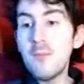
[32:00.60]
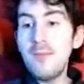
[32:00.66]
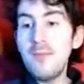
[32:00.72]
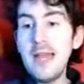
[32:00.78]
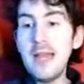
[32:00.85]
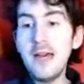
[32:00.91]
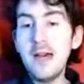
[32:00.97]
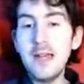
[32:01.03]

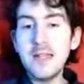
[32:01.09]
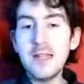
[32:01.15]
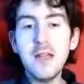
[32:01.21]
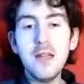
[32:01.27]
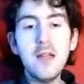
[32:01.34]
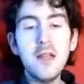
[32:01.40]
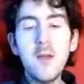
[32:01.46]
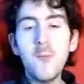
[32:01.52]

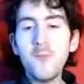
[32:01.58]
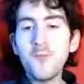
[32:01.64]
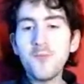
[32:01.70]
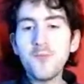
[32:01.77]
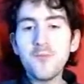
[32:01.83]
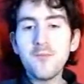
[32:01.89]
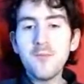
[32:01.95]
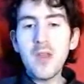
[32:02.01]
Because,
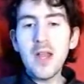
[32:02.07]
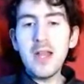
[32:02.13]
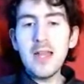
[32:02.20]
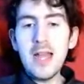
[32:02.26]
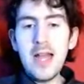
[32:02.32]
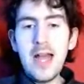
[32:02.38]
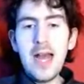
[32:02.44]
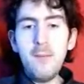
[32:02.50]

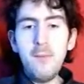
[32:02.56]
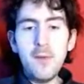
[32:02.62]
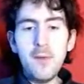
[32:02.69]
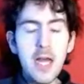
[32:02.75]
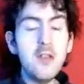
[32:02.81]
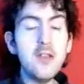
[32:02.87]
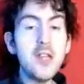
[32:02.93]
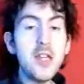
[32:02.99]
and for
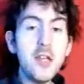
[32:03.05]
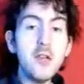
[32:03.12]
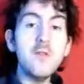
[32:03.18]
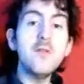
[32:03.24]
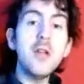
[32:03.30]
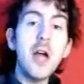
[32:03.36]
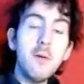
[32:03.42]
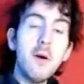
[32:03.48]
those of you
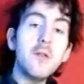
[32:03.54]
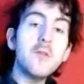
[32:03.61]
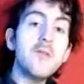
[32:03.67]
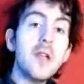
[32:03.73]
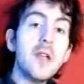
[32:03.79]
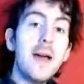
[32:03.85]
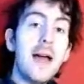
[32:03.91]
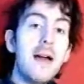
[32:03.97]
who know what I'm
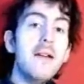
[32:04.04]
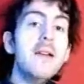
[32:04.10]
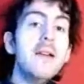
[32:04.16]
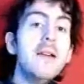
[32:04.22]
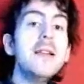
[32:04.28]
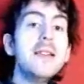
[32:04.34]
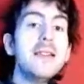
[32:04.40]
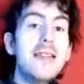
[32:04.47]
talking about,
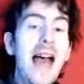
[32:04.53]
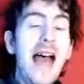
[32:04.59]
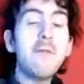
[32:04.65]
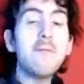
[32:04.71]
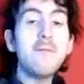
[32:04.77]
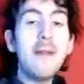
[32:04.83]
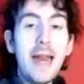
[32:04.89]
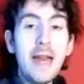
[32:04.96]

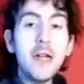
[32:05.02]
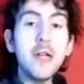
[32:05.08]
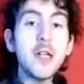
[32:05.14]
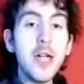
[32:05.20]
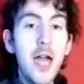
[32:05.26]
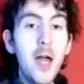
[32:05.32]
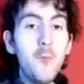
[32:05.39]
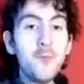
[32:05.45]
that
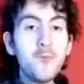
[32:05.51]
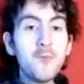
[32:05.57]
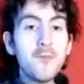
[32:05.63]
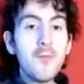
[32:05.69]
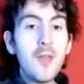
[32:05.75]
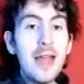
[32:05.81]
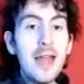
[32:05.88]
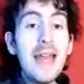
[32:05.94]
ranger,
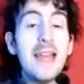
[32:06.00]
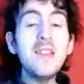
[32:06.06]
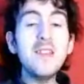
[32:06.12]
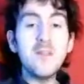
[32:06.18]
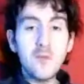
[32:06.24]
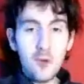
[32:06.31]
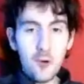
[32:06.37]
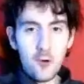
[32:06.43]
his
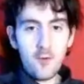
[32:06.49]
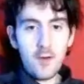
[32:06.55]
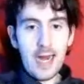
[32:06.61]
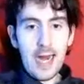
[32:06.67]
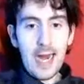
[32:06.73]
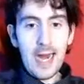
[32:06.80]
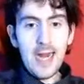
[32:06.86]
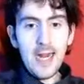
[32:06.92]

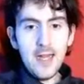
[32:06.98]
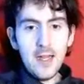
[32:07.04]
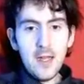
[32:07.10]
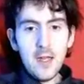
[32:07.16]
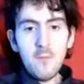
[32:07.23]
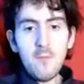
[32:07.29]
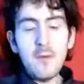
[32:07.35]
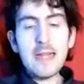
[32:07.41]
story
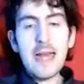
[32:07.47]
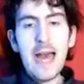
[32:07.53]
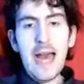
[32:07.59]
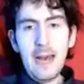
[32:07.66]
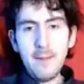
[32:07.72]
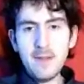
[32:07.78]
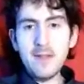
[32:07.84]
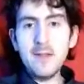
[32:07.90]
was
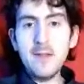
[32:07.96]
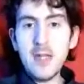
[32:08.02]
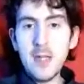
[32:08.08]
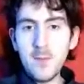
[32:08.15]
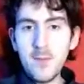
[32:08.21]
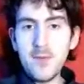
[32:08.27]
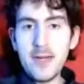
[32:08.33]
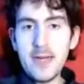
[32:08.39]

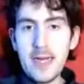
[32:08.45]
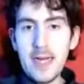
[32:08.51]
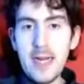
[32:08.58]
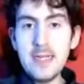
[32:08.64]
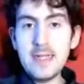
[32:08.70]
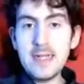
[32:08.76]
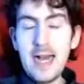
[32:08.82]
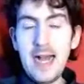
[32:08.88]
absolutely
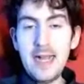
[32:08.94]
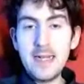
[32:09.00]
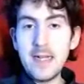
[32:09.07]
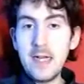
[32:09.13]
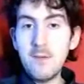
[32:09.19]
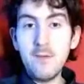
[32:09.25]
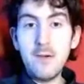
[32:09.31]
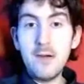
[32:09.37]
brilliant. I
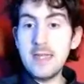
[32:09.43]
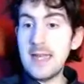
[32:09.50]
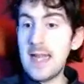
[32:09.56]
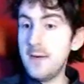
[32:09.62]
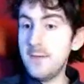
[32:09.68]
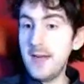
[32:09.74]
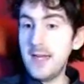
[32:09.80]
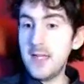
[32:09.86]
don't want it to
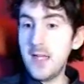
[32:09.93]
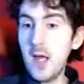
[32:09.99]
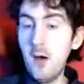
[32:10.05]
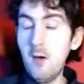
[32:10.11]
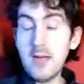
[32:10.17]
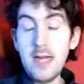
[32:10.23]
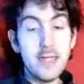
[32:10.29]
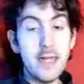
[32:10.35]
get
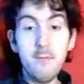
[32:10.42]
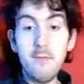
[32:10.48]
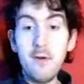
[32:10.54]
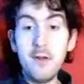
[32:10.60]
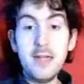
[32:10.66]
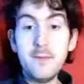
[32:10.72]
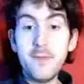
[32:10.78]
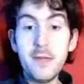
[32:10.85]
retold. I don't
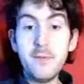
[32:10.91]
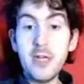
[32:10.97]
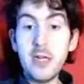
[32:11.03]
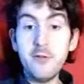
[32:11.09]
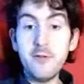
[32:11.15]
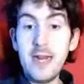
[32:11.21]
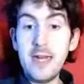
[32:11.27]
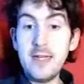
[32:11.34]
want it to be
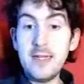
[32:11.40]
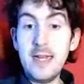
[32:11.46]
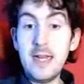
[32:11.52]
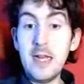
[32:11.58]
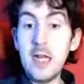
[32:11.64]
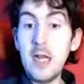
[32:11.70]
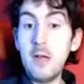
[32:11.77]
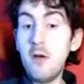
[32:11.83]

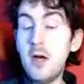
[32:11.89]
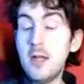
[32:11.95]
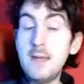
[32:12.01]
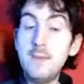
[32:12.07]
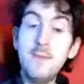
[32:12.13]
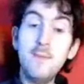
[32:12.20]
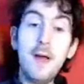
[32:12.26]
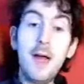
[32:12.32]
recreated. I don't
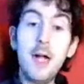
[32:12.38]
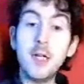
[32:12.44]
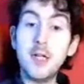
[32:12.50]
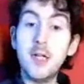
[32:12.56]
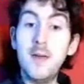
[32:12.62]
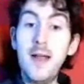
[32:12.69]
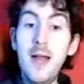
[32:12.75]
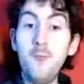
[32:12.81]
want a different
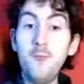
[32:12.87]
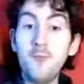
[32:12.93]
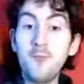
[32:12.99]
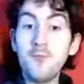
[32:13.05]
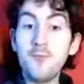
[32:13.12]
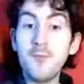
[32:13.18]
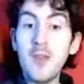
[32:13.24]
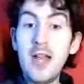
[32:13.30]
version of it.
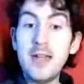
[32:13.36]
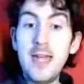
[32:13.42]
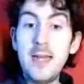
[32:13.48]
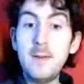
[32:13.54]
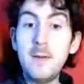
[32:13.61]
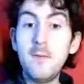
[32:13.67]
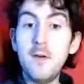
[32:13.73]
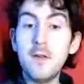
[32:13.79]
I
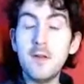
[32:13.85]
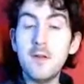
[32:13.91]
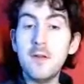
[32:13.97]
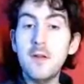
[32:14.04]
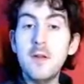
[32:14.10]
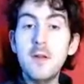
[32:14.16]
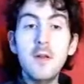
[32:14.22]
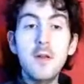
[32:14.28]
don't even want...
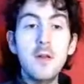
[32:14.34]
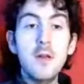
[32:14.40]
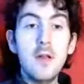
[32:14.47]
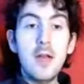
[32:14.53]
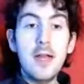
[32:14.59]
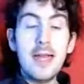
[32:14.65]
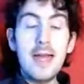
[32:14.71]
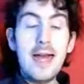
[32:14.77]

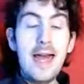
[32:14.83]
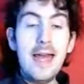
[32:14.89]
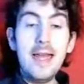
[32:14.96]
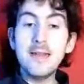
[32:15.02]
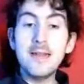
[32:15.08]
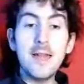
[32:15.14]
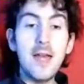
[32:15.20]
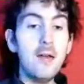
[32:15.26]

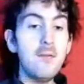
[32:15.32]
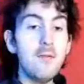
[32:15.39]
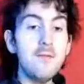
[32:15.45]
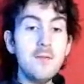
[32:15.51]
Okay, so,